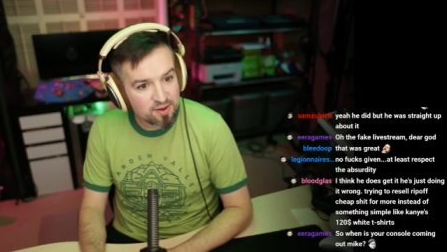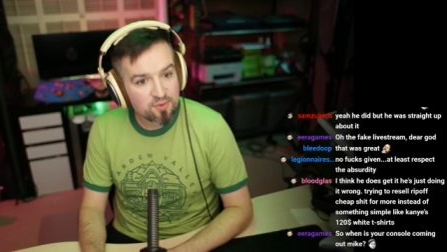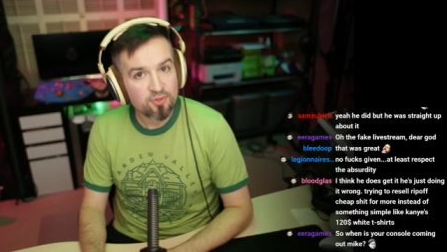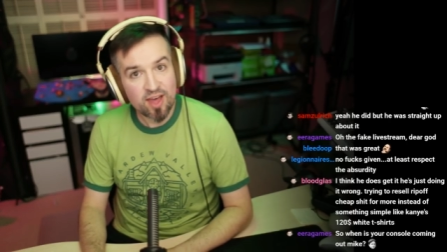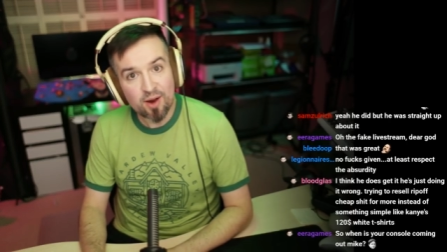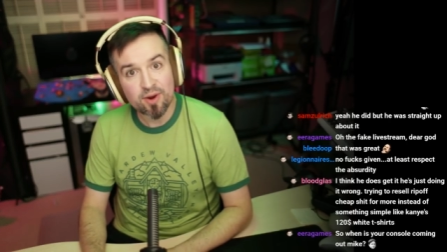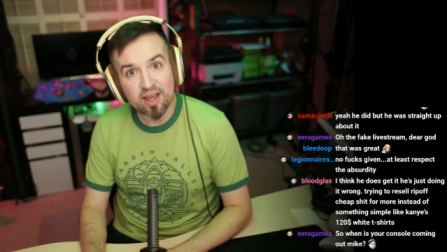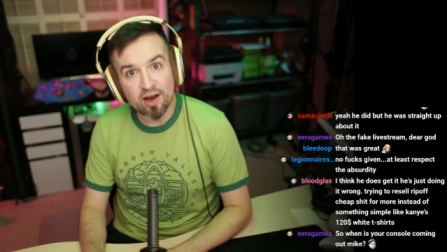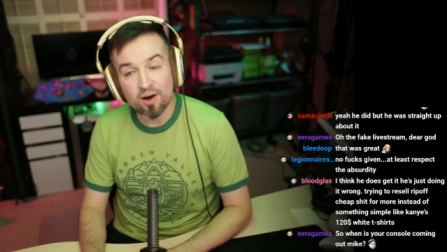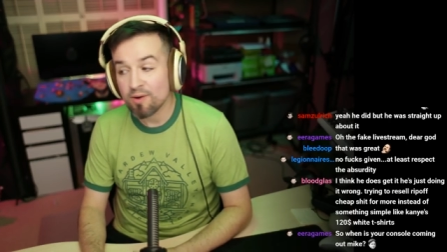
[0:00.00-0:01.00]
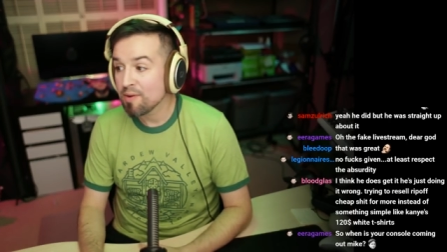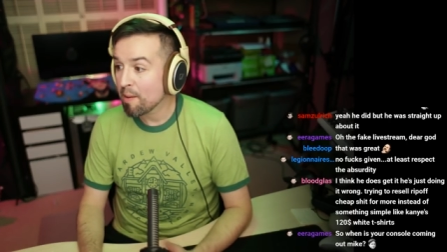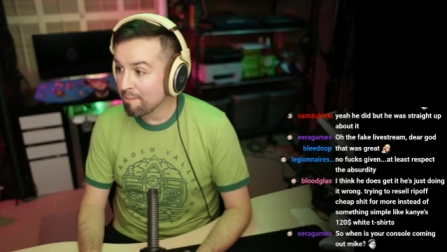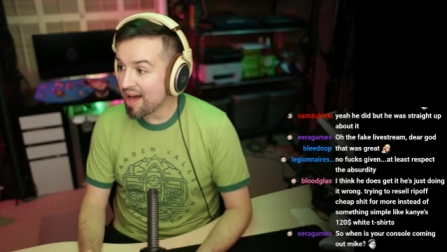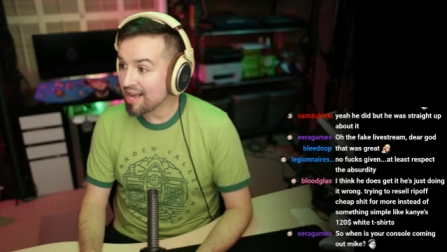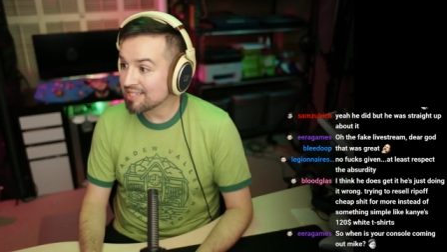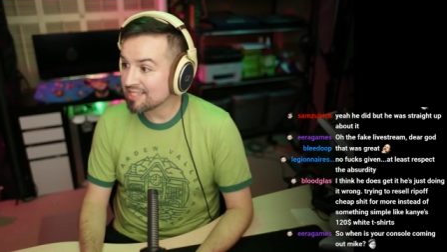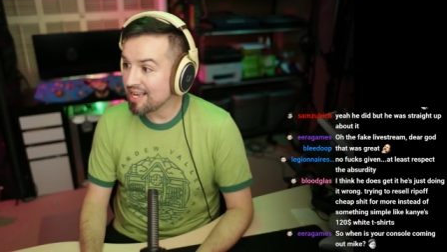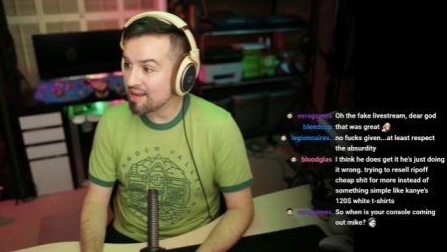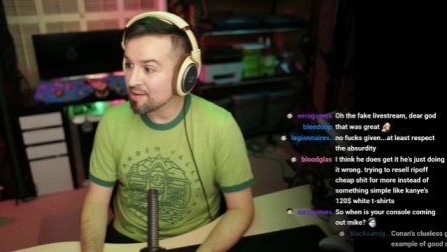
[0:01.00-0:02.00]
There we go. Buy a
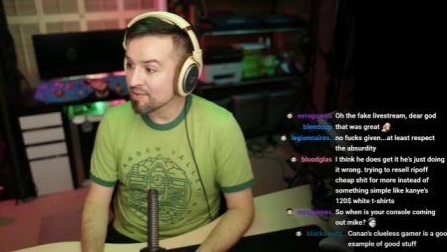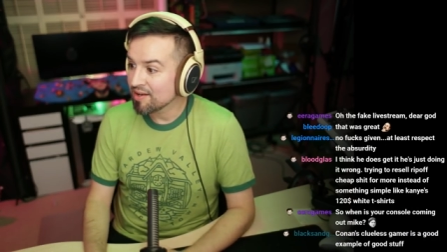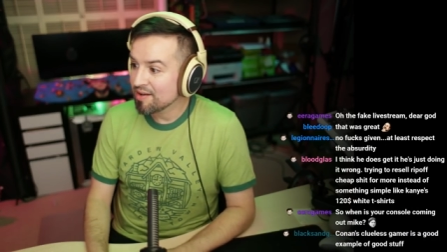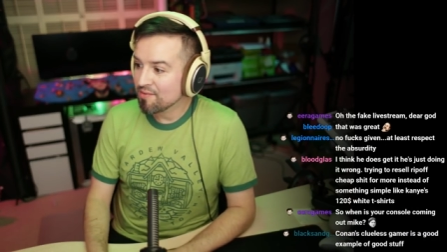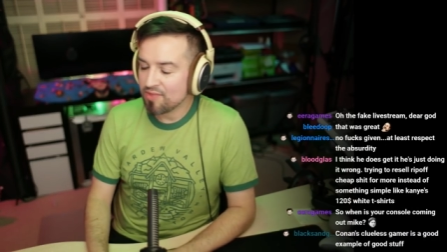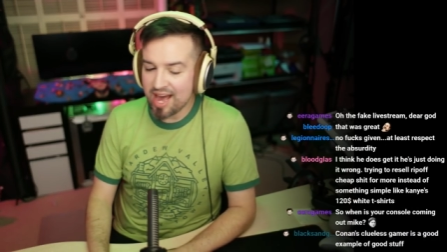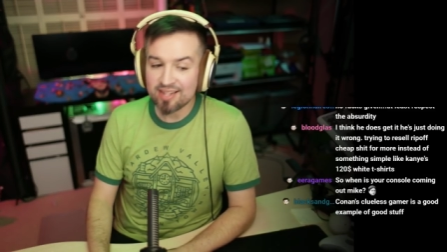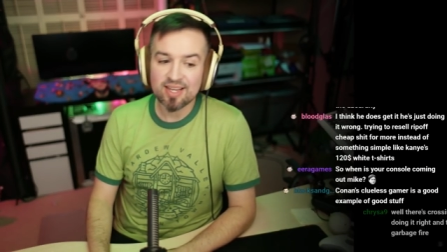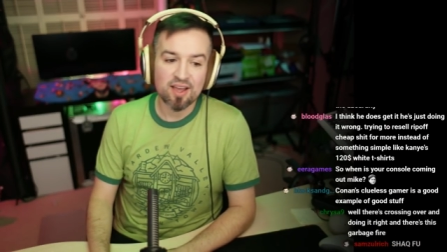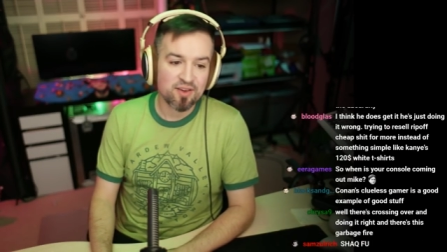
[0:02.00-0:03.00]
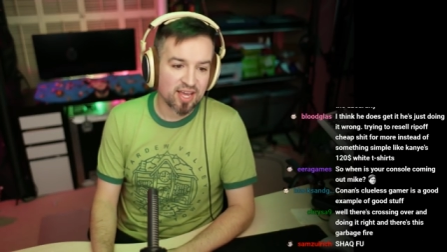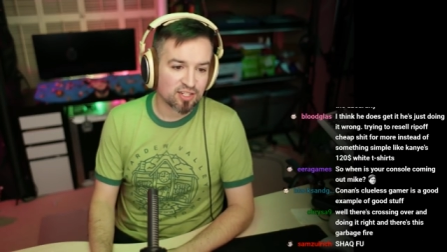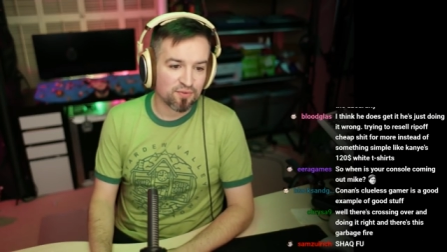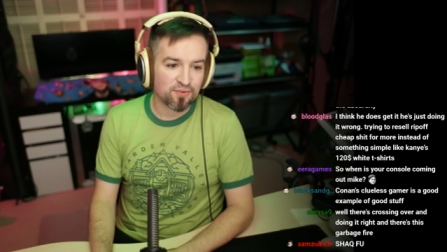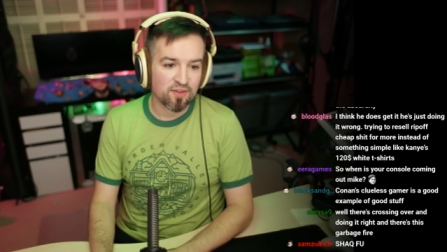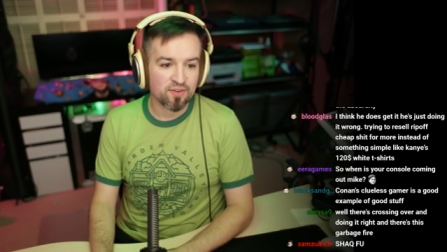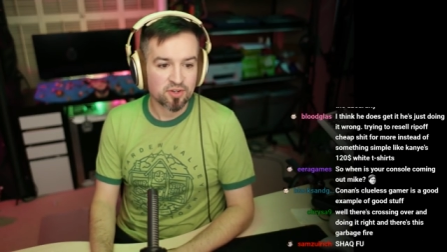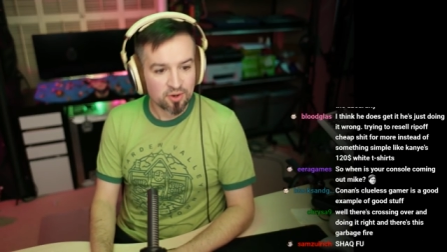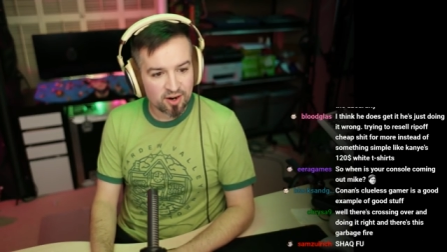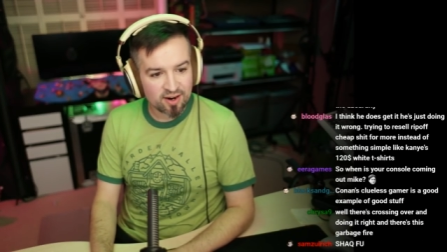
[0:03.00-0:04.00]
team. That's how you get your foot in the
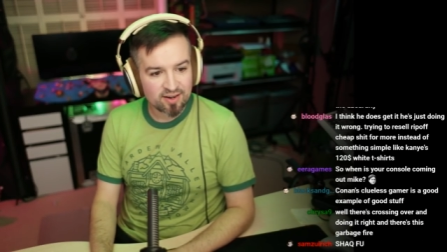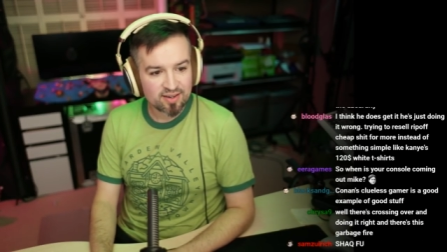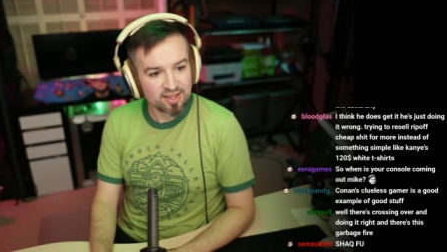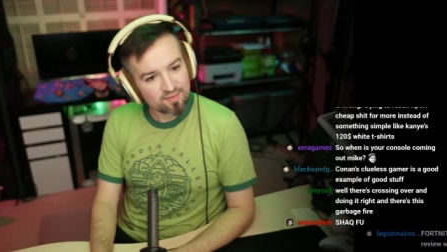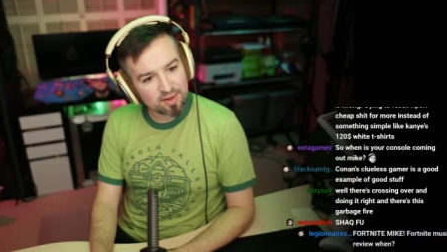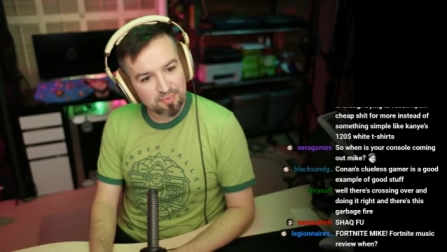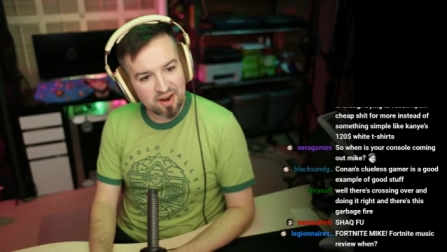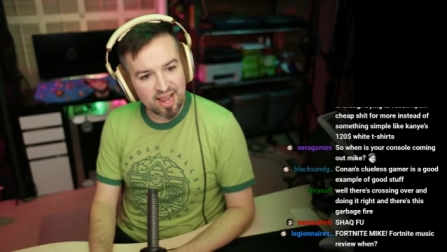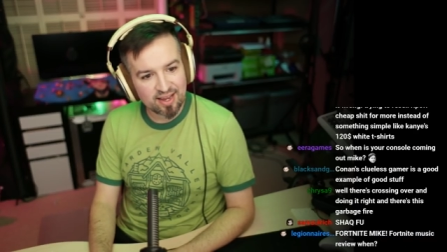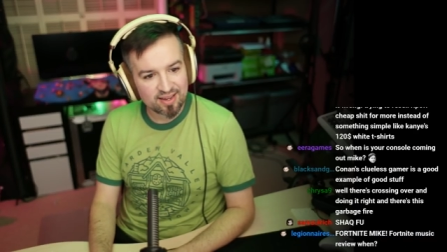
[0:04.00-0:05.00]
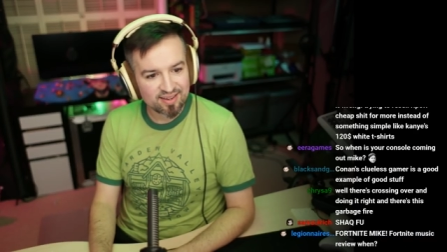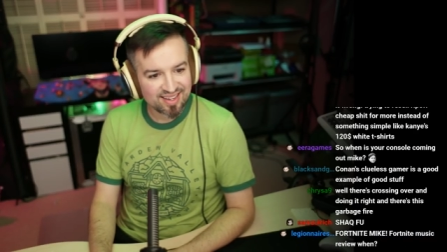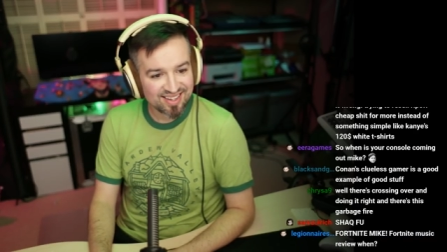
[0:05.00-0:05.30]
door. Give me a break.